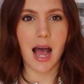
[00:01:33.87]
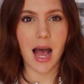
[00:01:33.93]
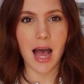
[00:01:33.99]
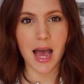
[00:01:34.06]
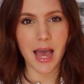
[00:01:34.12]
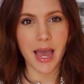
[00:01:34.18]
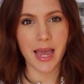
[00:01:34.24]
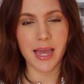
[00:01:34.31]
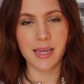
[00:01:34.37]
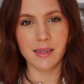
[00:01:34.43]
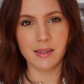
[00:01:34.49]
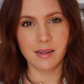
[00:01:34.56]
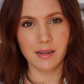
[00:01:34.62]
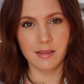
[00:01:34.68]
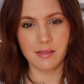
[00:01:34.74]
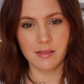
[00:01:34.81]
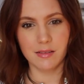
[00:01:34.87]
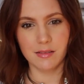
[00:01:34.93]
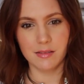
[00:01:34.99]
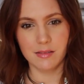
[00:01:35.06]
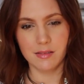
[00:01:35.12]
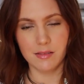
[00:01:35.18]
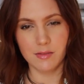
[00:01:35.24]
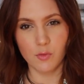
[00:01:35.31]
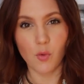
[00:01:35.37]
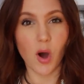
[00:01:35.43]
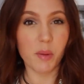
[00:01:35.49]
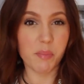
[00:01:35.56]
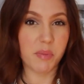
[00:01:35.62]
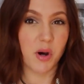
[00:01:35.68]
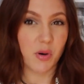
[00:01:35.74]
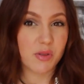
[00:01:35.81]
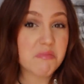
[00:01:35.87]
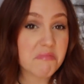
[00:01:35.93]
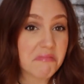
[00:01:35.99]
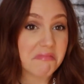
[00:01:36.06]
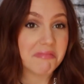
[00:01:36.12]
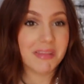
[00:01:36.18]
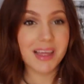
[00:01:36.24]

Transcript: I want both.